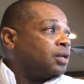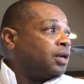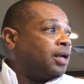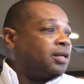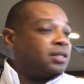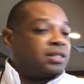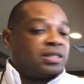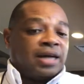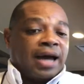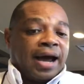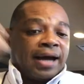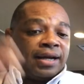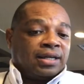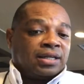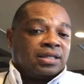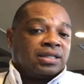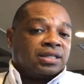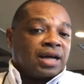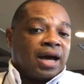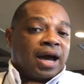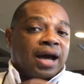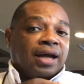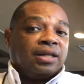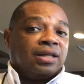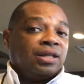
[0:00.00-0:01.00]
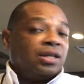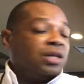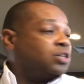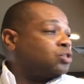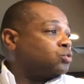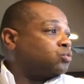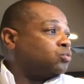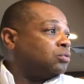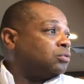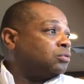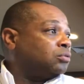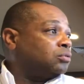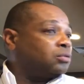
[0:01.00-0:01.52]
And see, I designed this
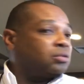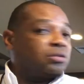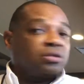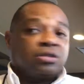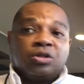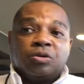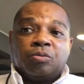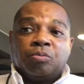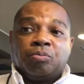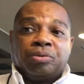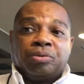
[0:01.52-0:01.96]
one to